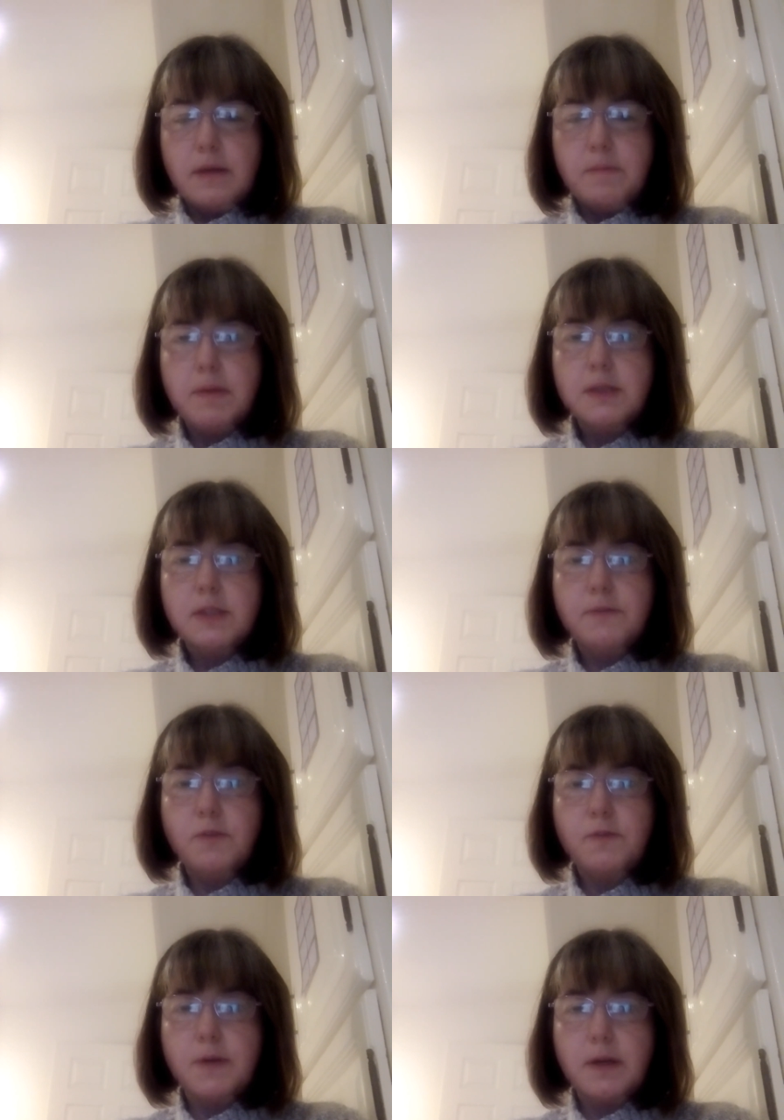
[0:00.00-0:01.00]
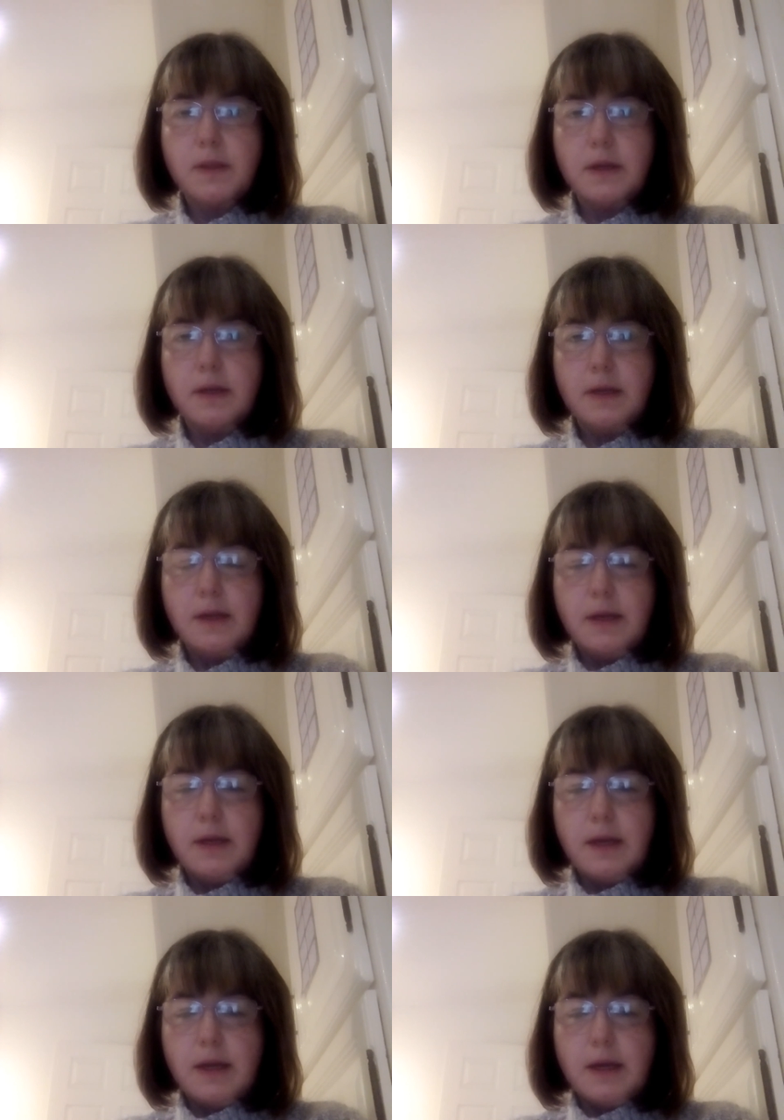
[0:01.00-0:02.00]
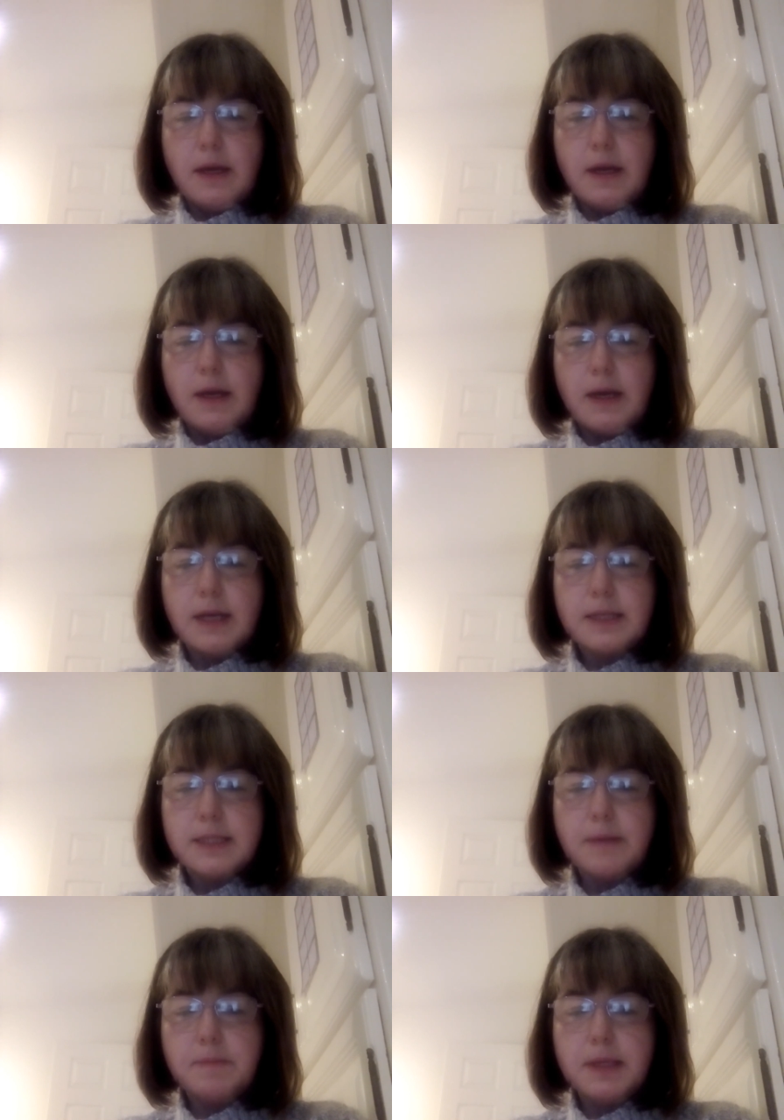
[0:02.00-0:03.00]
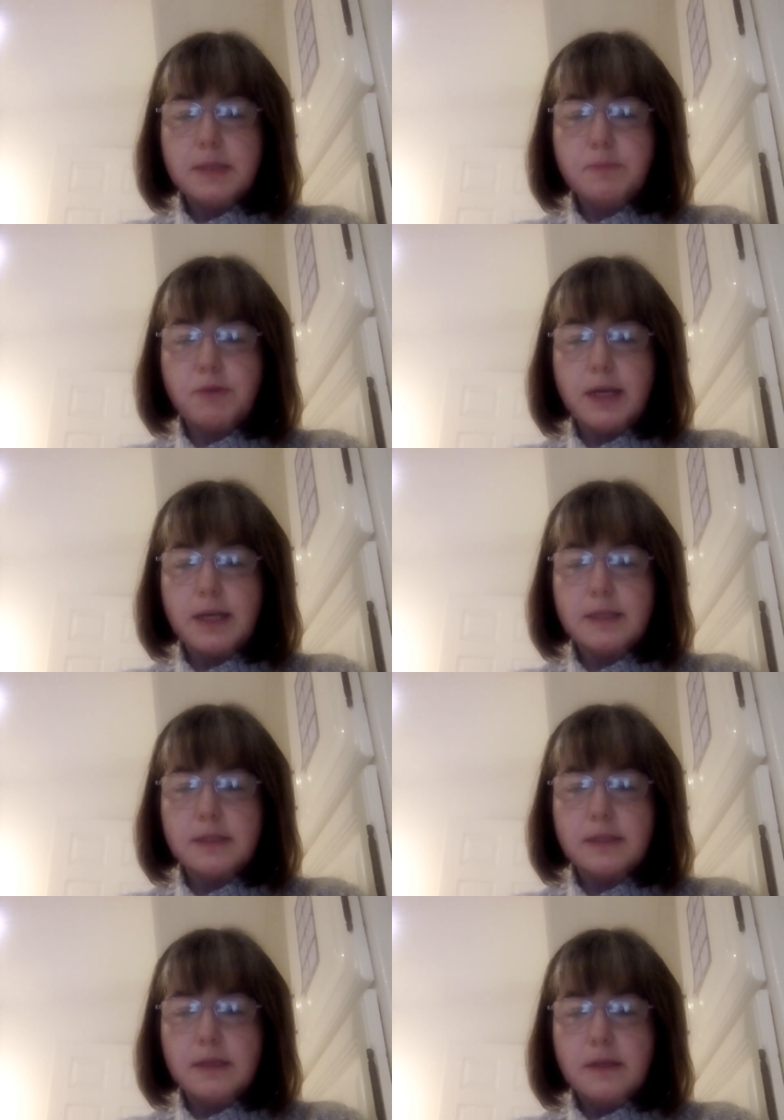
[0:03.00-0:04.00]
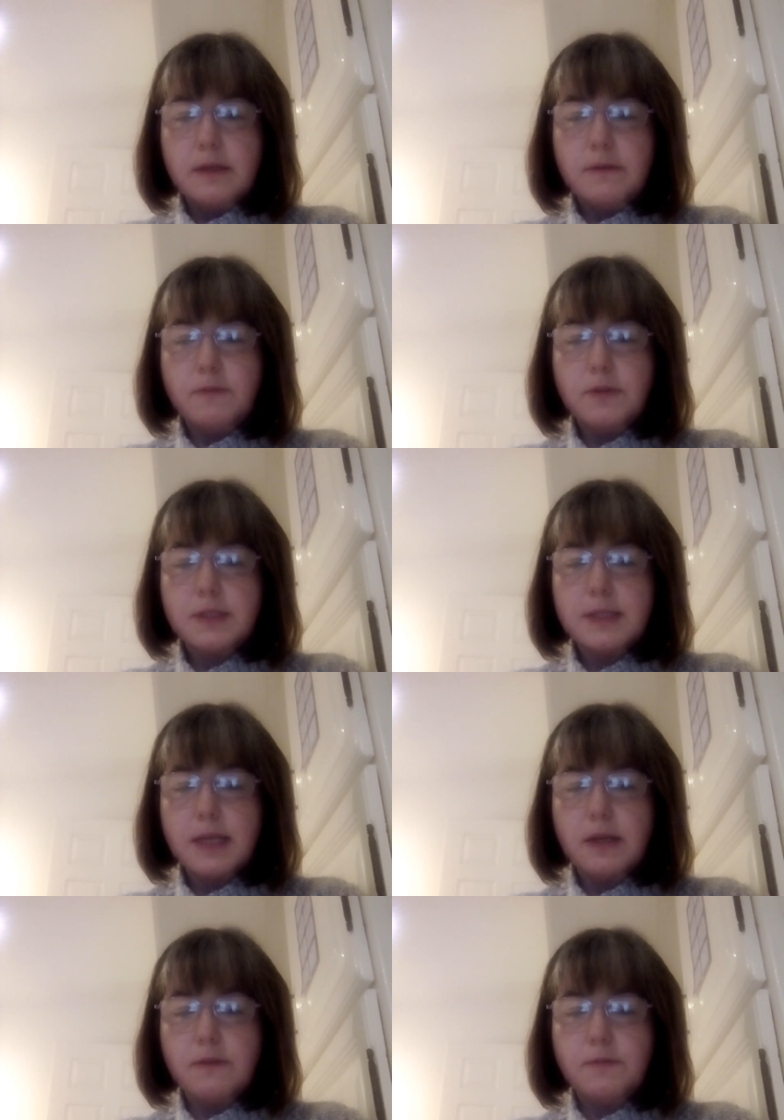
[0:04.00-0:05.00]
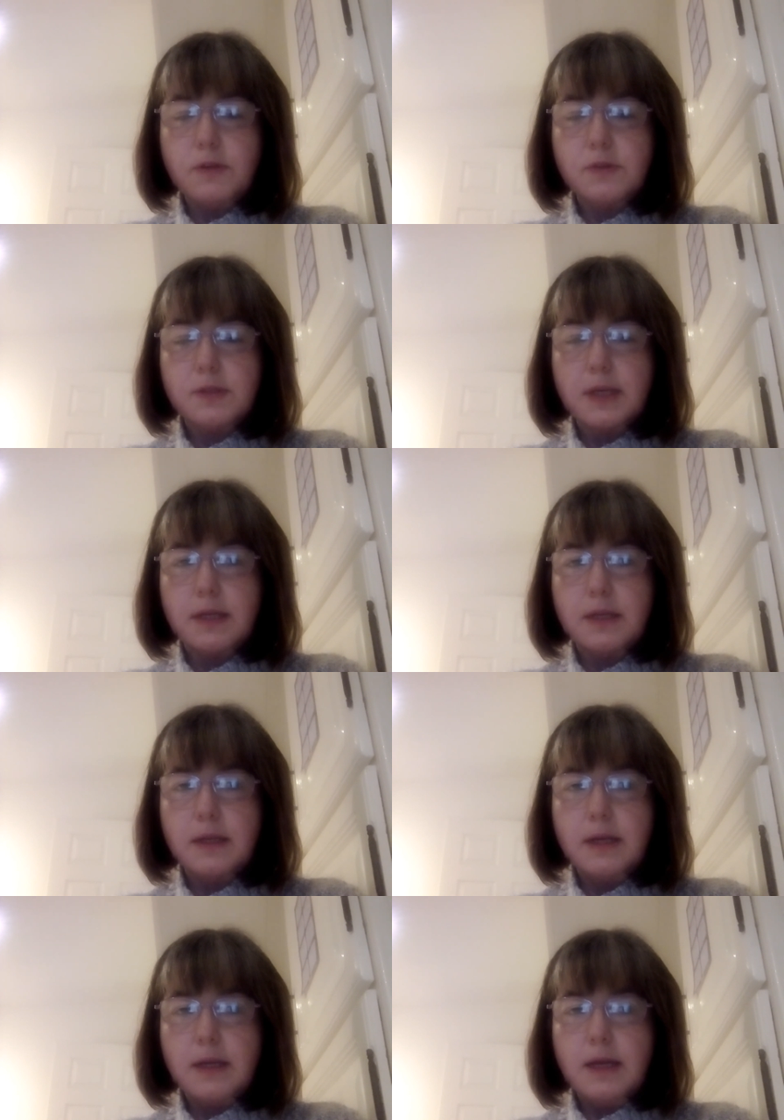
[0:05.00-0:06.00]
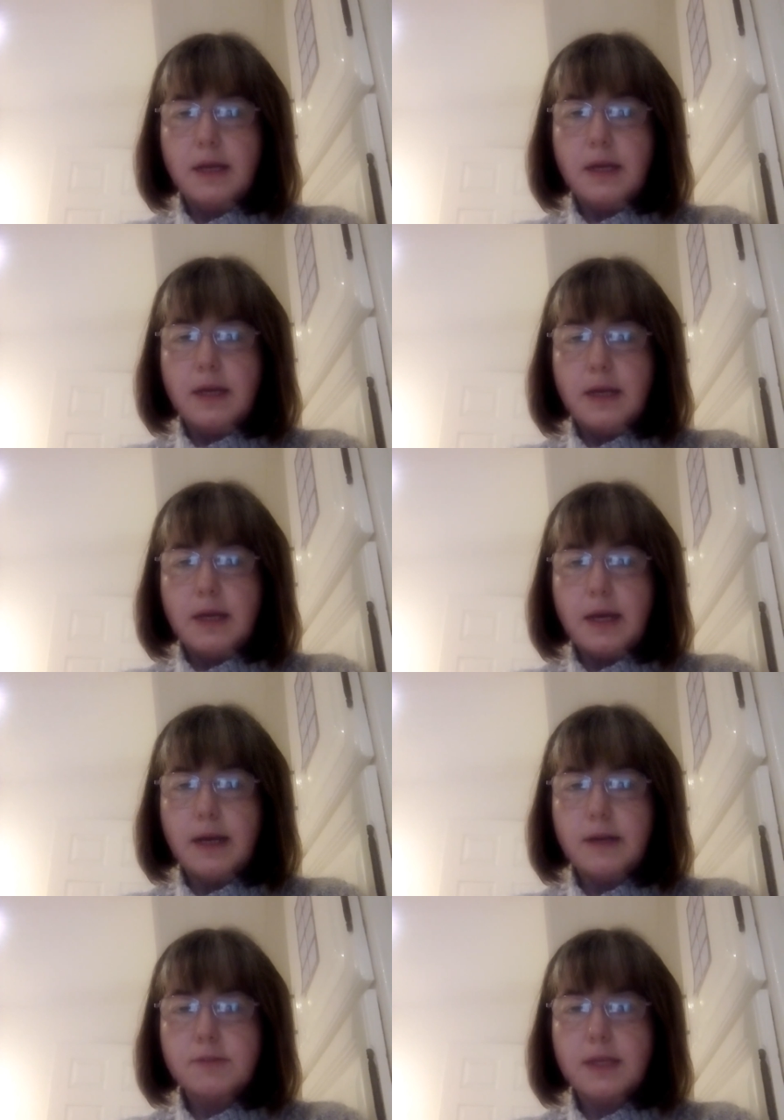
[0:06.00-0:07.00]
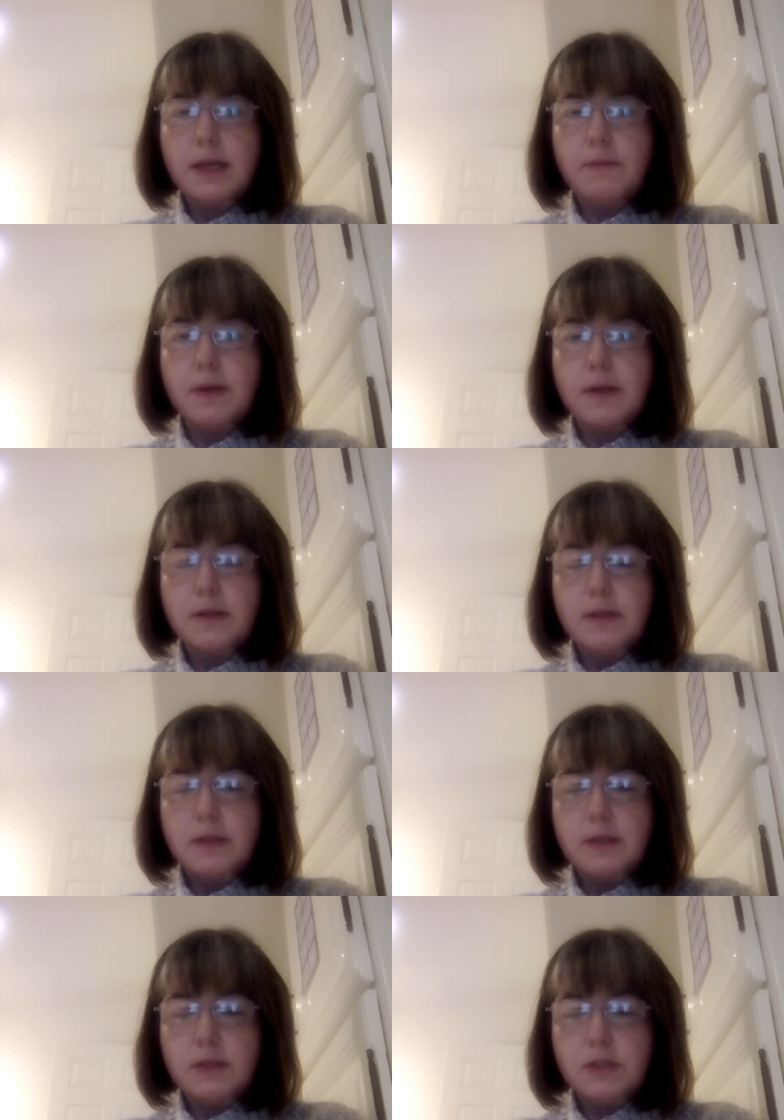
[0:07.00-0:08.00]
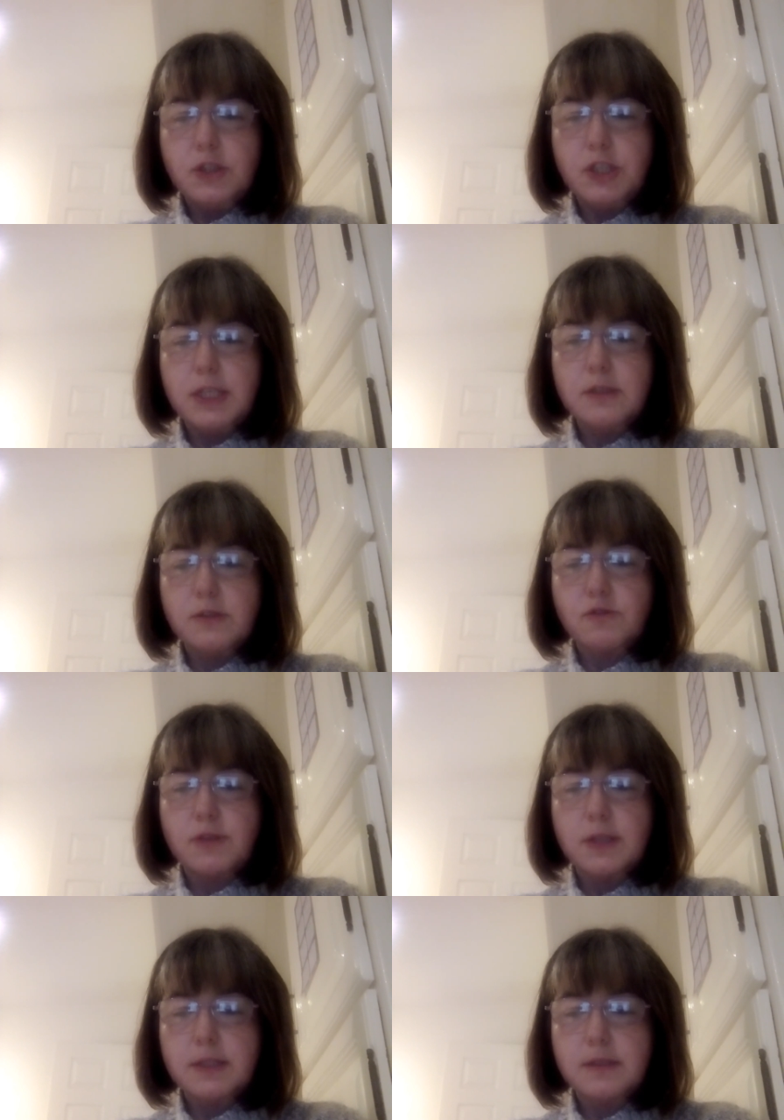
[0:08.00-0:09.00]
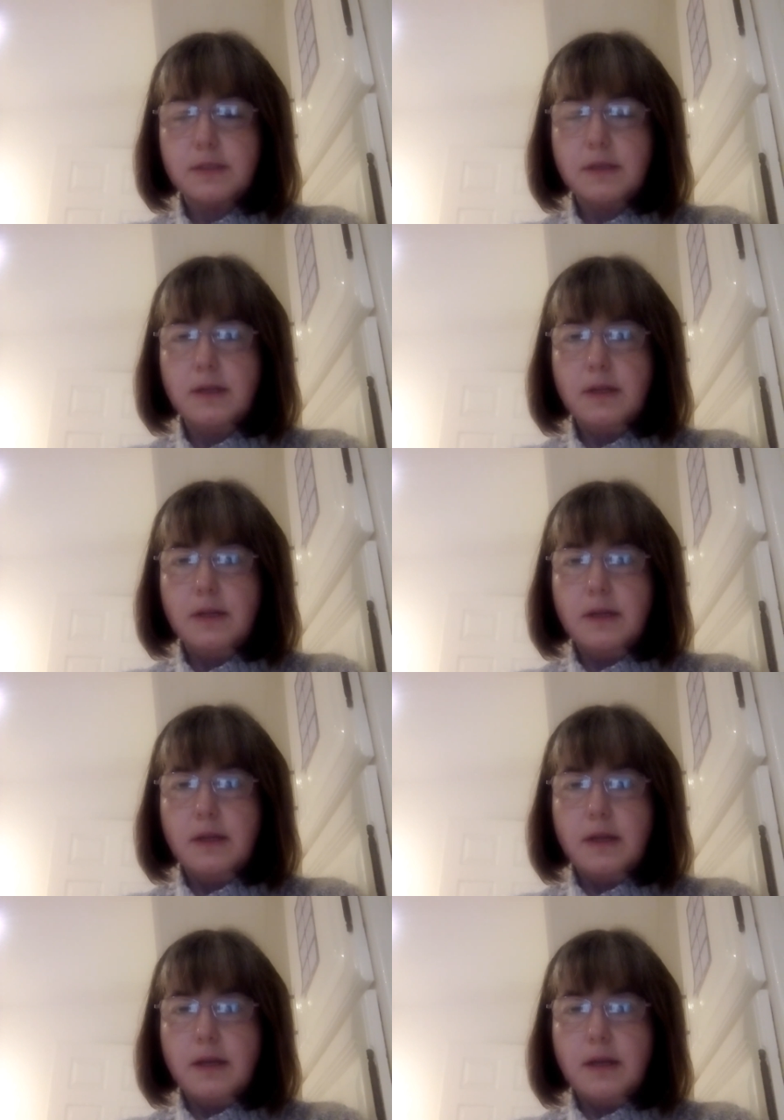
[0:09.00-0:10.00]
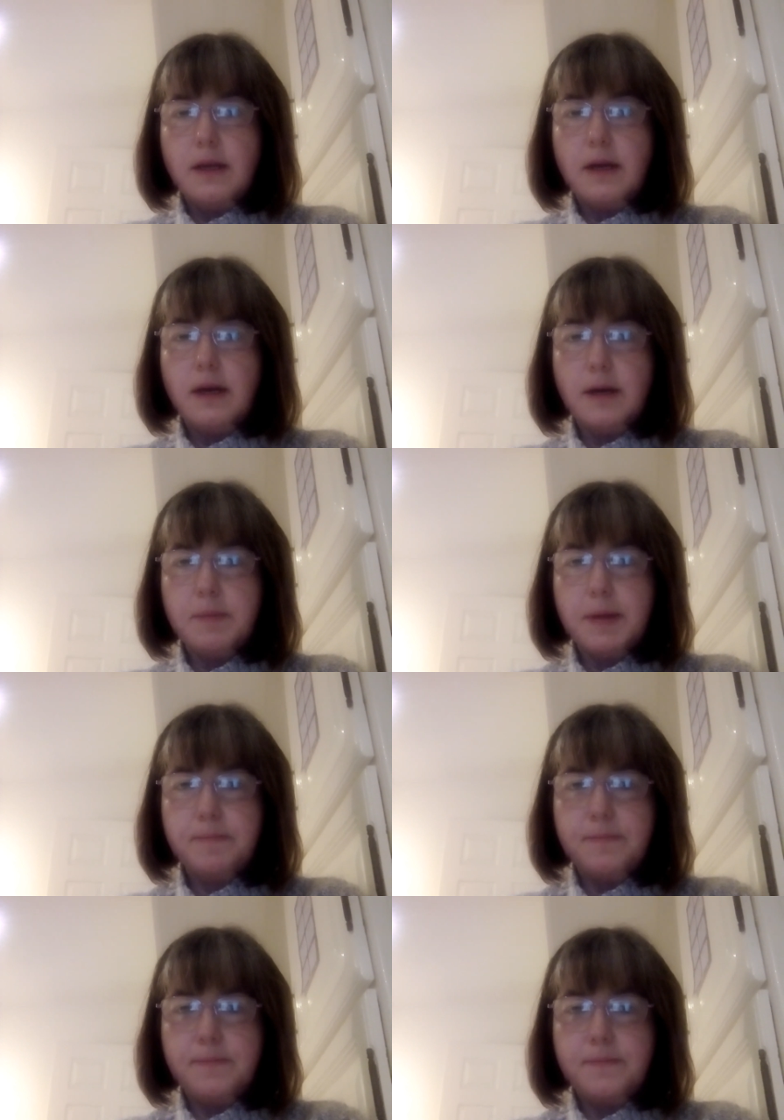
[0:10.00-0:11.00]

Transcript: Merciful Father, accept these prayers for the sake of your Son, our Saviour, Jesus Christ. Amen.